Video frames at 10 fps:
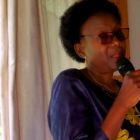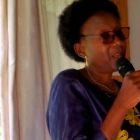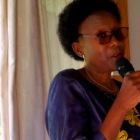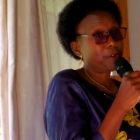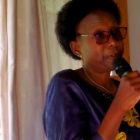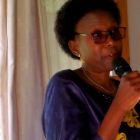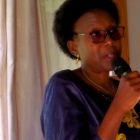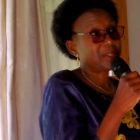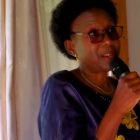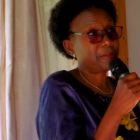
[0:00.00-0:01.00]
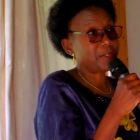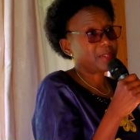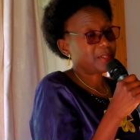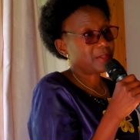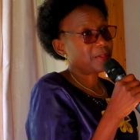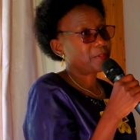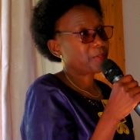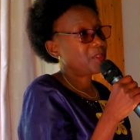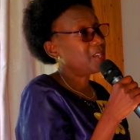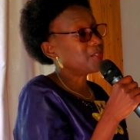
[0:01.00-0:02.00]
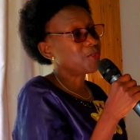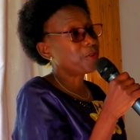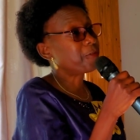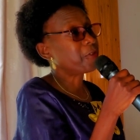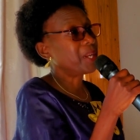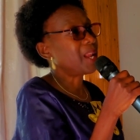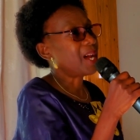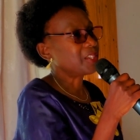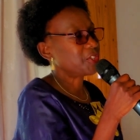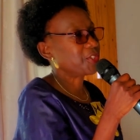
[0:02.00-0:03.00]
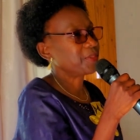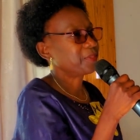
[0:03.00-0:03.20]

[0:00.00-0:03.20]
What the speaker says: There are no free services. There is no free lunch.